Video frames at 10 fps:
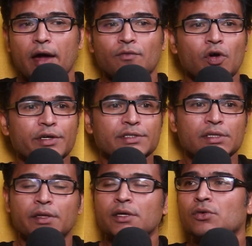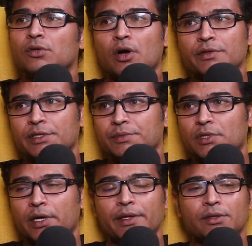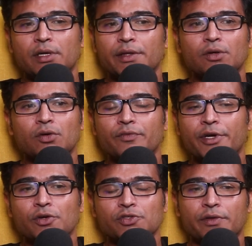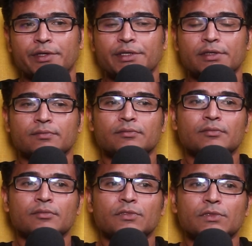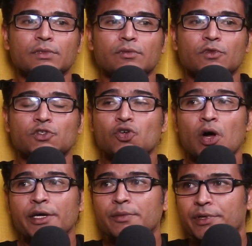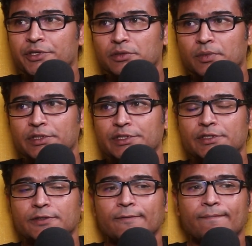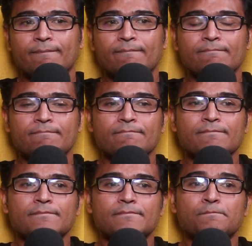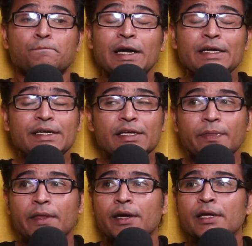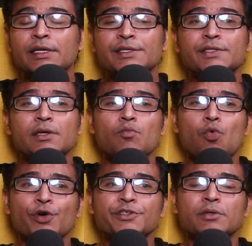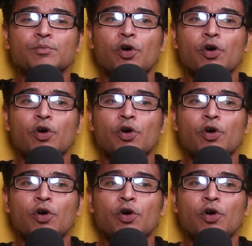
I have not seen any good concepts, any good videos on it. Solid principles. Multi-threading is the most